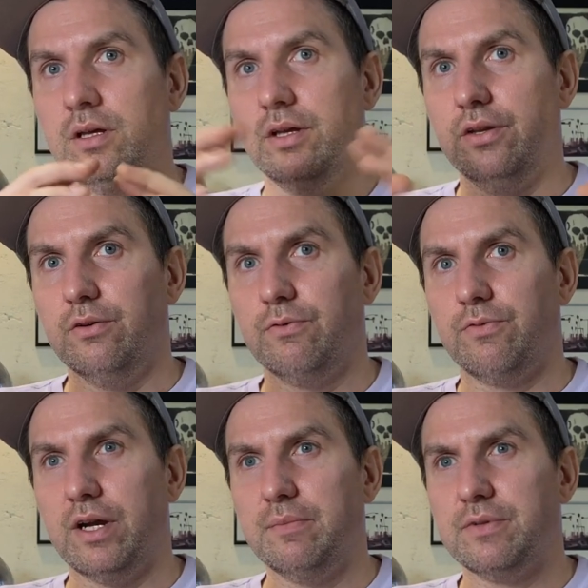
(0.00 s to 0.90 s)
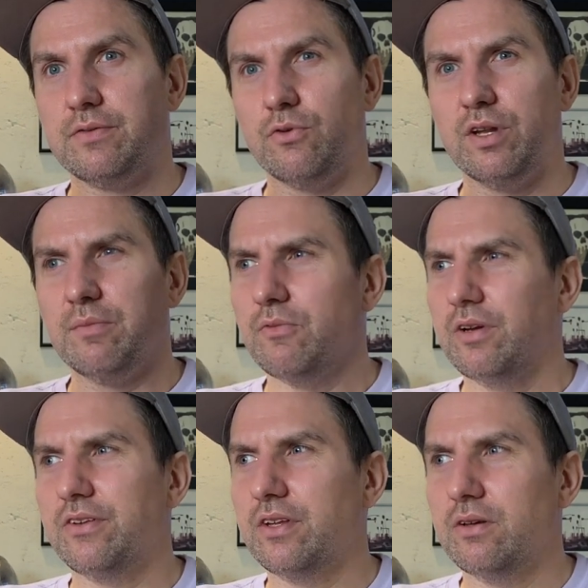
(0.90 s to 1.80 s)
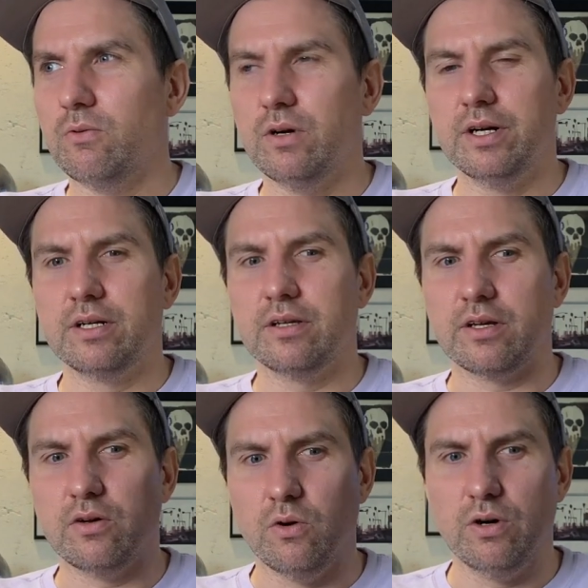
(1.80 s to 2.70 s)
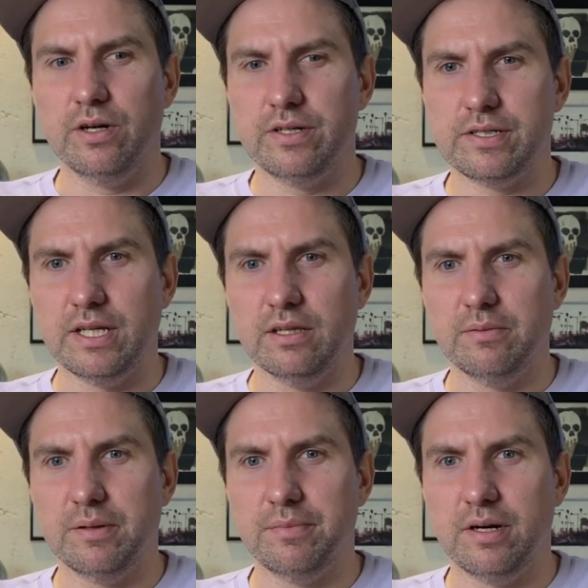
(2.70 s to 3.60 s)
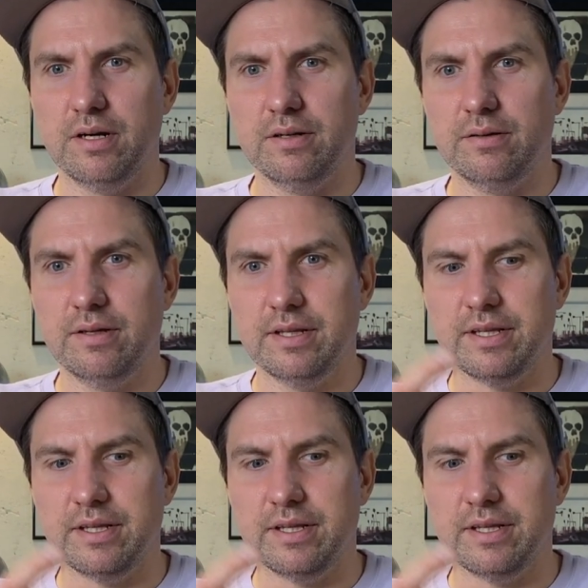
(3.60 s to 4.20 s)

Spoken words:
new frames for them. What is the word? The core is the aluminum part, and